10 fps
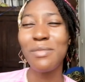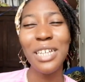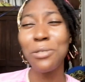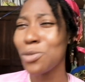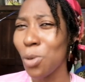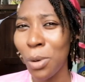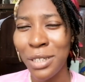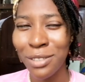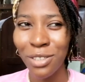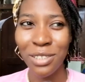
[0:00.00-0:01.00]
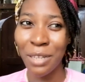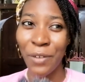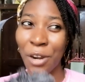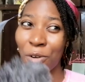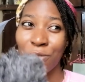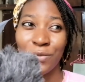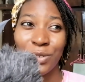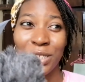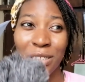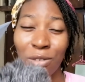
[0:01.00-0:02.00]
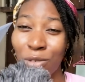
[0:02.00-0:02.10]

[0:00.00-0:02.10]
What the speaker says: I don't know, it's just a very confusing,